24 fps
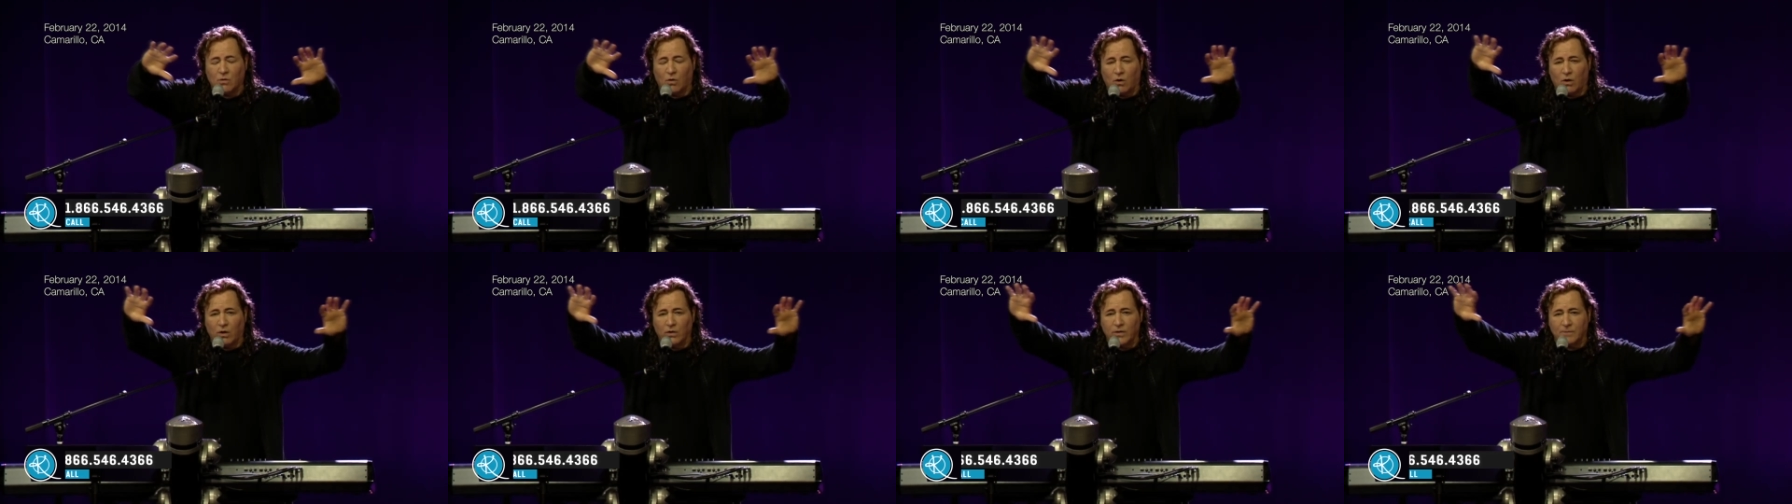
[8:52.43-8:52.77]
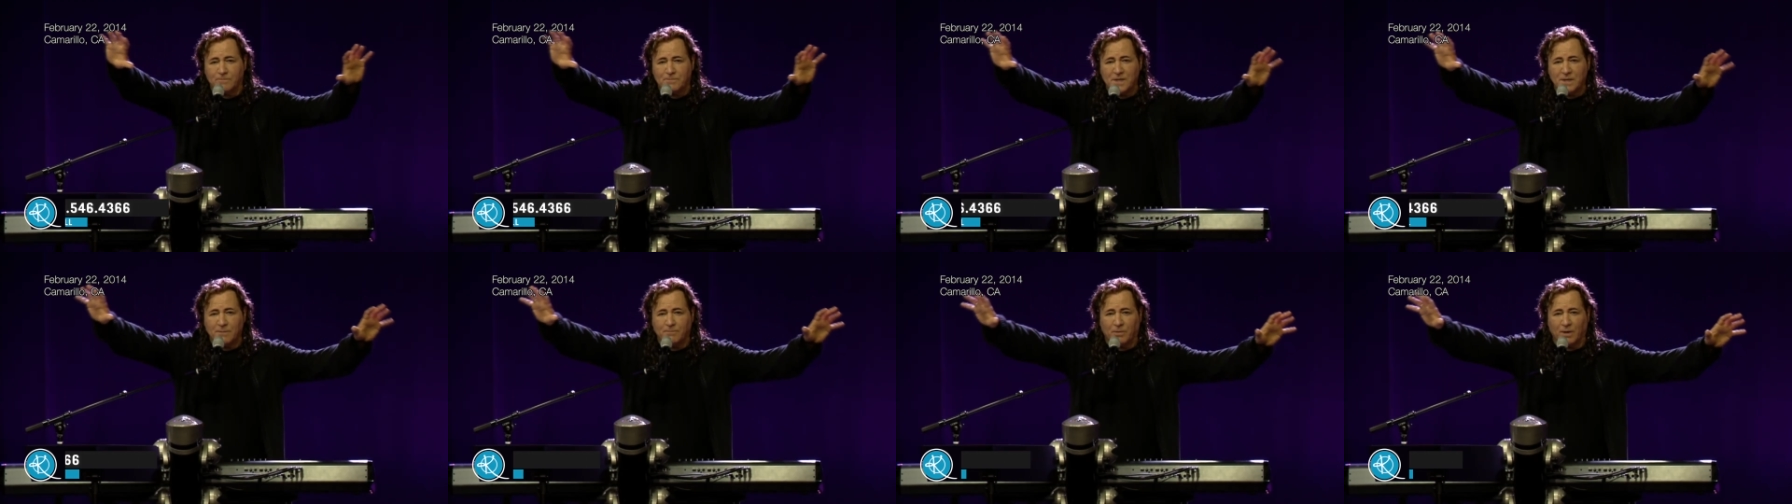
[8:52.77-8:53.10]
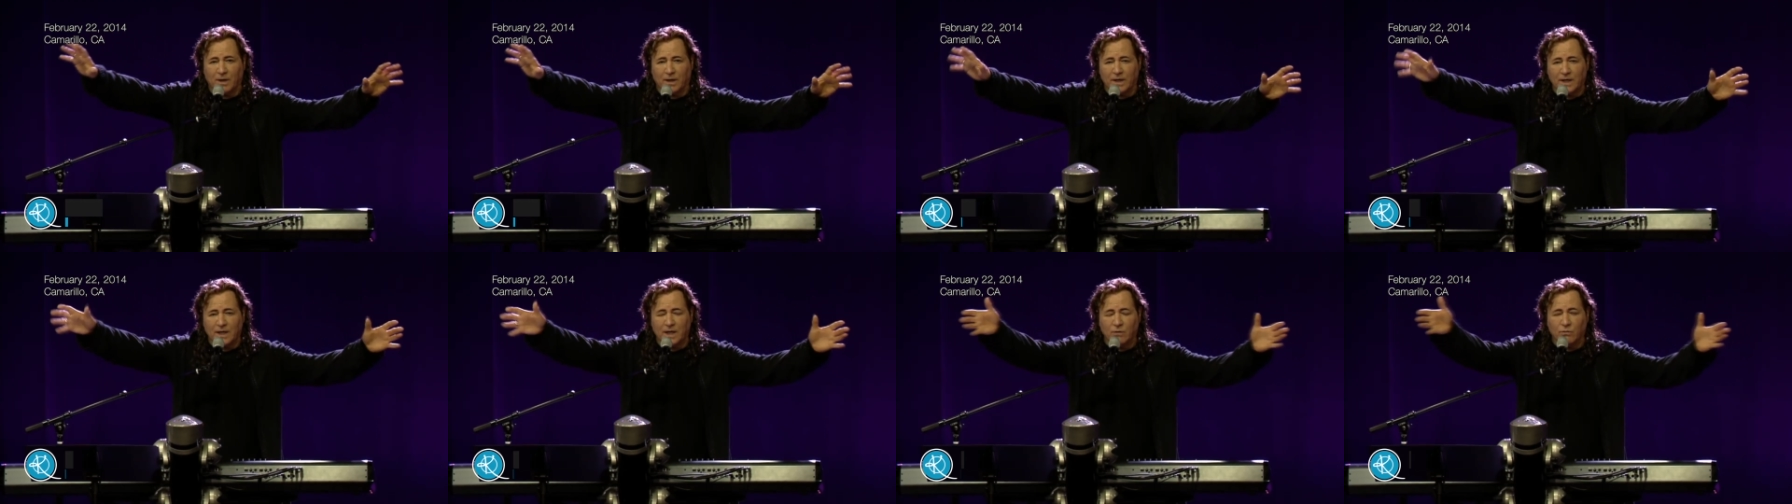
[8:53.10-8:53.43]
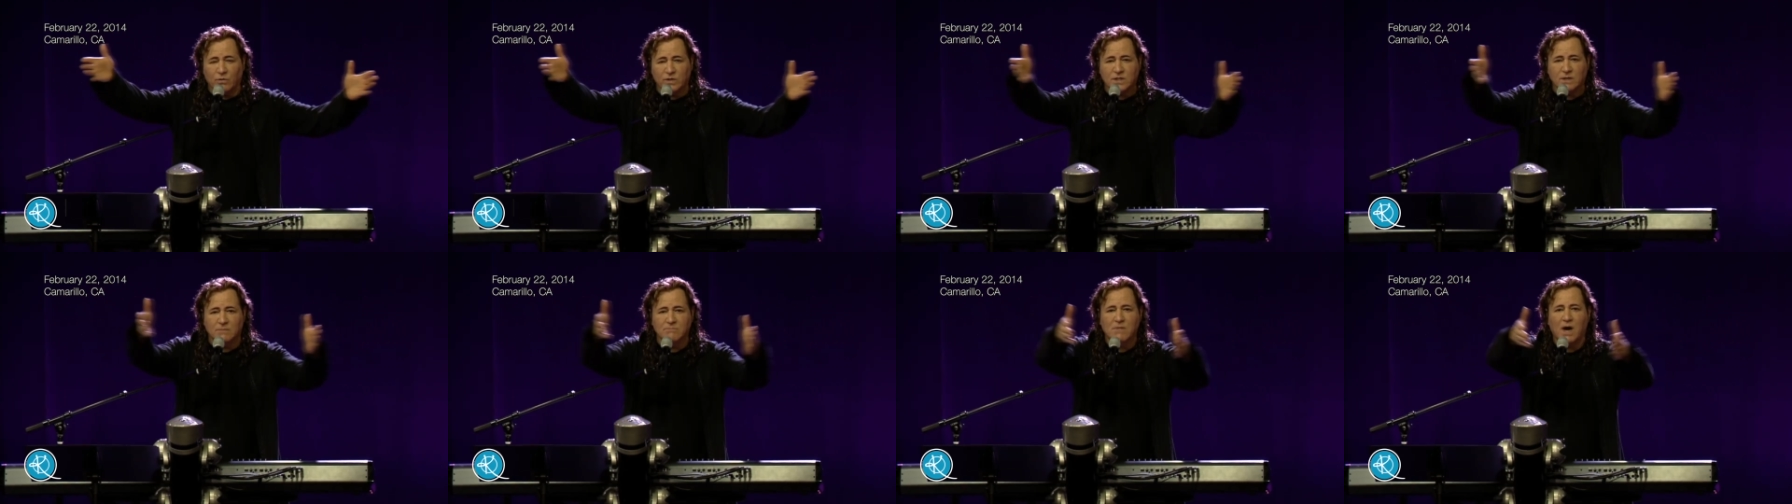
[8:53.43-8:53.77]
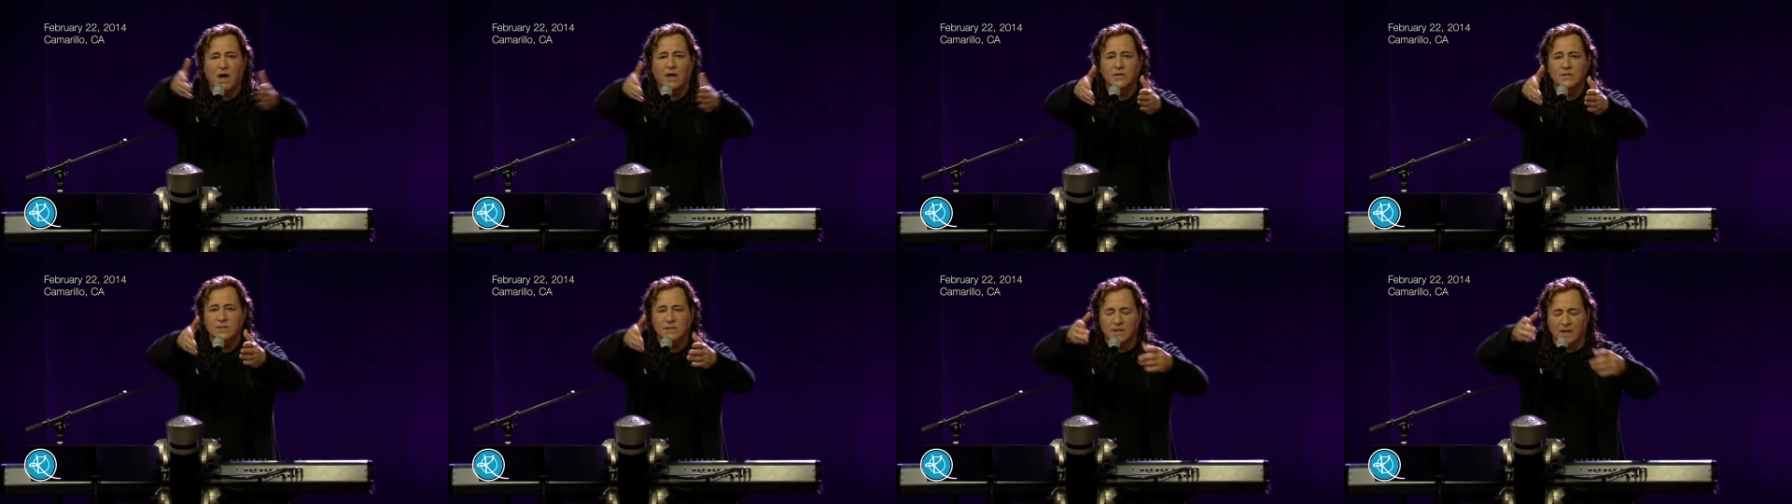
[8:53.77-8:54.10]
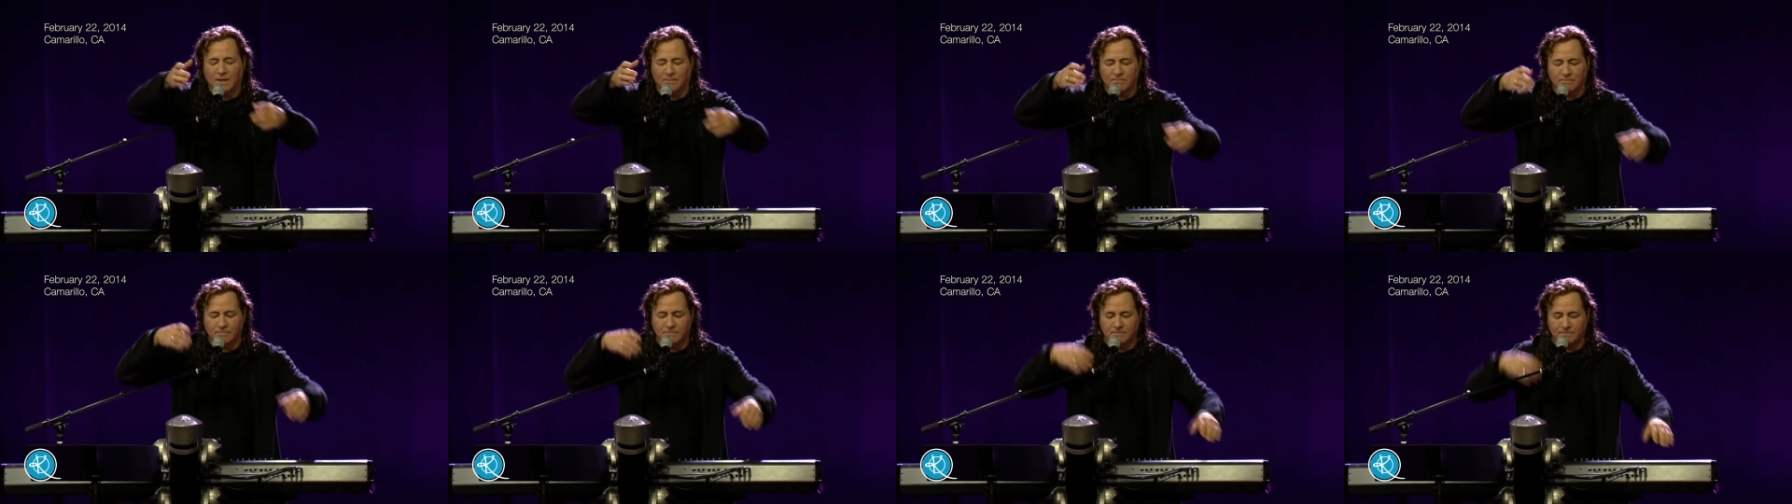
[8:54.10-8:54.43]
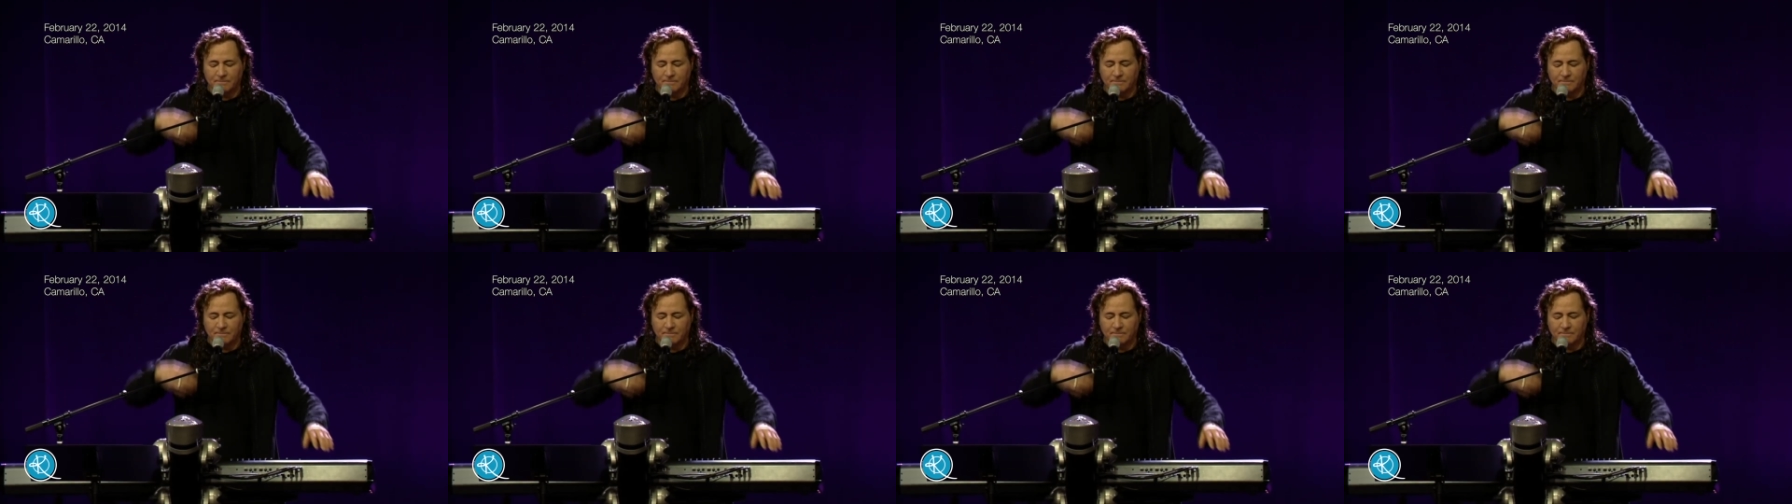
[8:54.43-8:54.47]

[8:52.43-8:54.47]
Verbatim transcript: all the people, and he was amongst them.